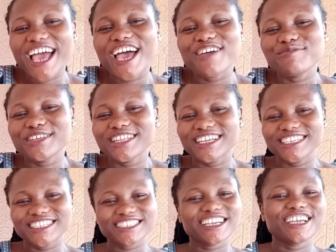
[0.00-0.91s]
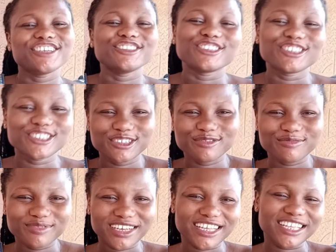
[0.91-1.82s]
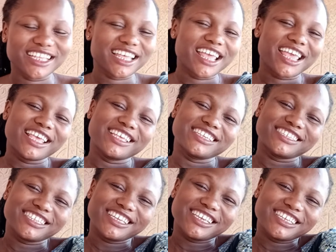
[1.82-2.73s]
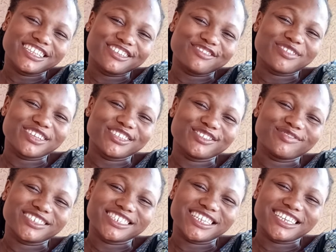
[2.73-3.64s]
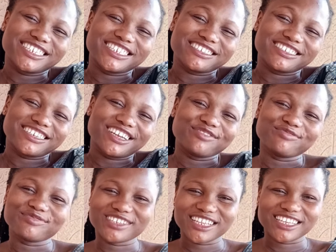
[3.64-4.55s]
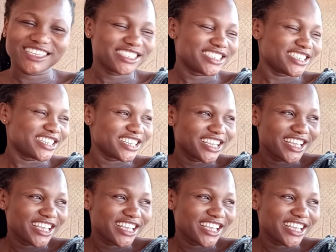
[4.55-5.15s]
I'm a Nigerian YouTuber staying in one of the Nigerian village.